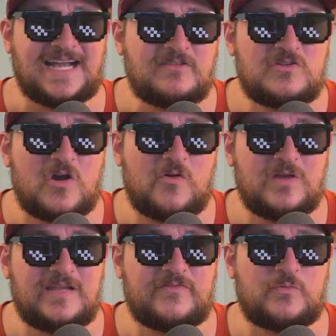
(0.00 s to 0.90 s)
I don't know
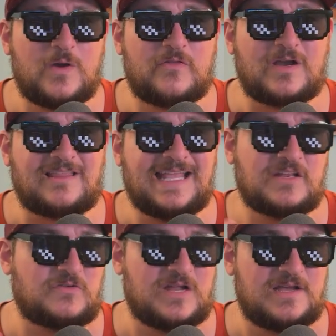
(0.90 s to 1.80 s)
even whether I like
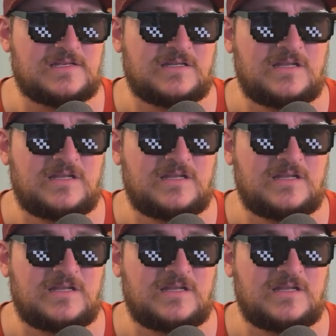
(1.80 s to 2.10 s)
it or not.